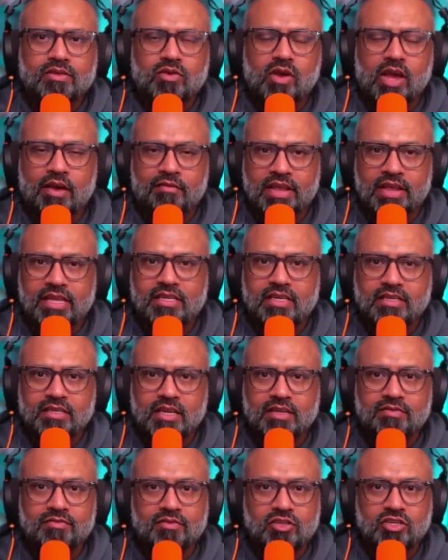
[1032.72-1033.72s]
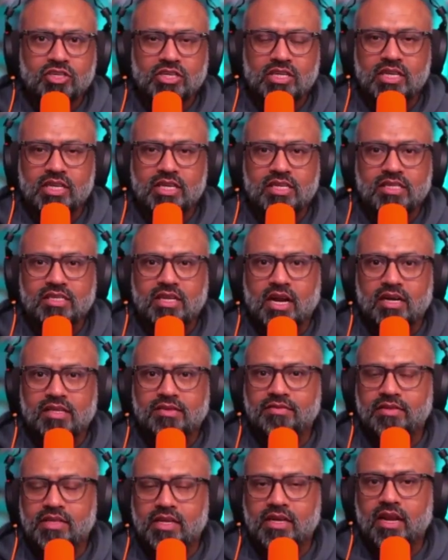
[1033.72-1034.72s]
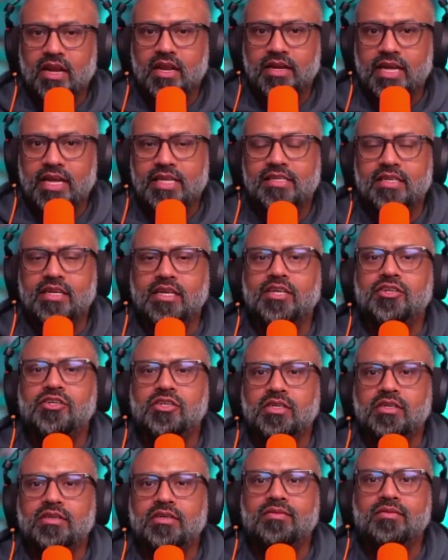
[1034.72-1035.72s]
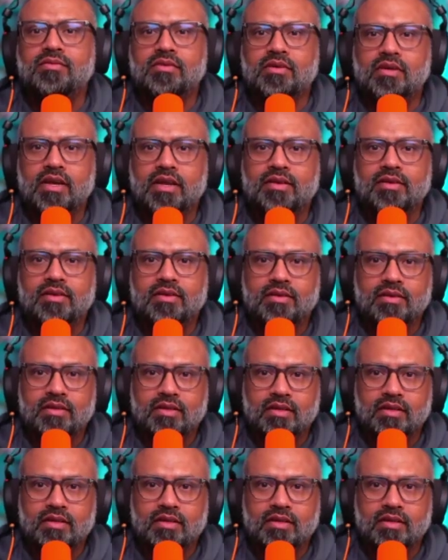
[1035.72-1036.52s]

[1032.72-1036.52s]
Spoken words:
So every successful journey starts with a clear destination, right?